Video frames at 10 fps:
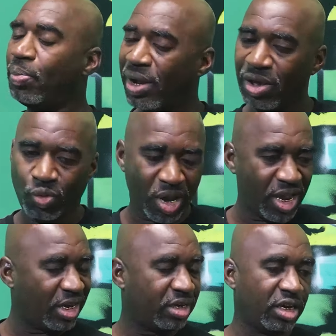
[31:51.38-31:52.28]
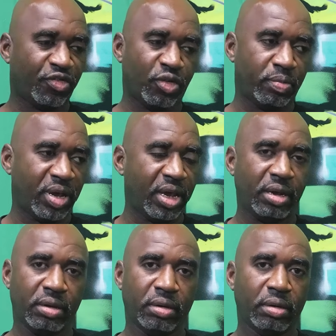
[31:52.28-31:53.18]
They play way different,
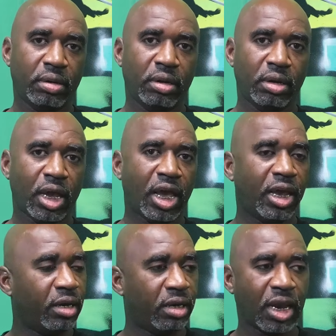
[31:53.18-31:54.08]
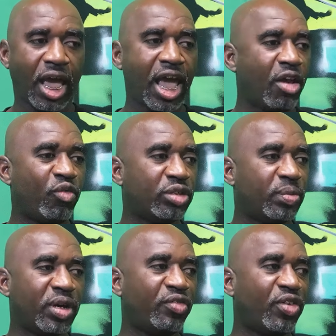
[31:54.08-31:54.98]
man. And the
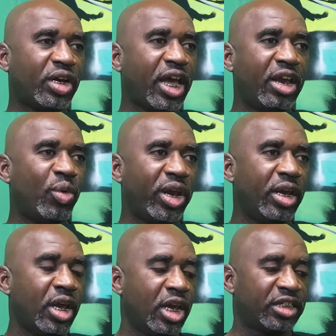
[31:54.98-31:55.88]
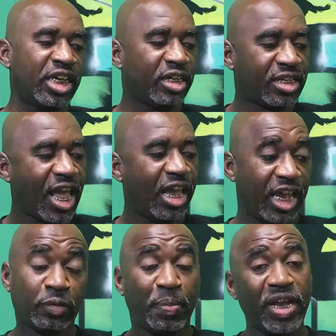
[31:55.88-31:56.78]
average motherfucker ain't ready. See, the
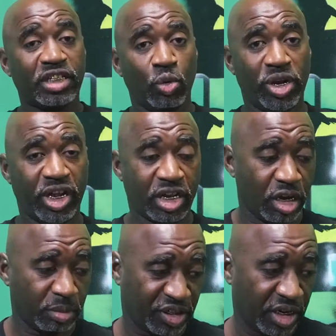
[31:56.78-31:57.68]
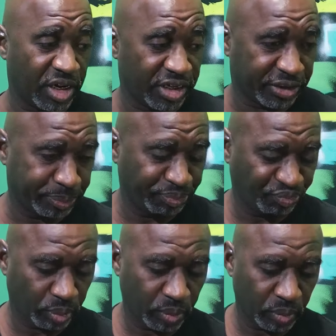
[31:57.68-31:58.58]
thing, especially when it comes to us,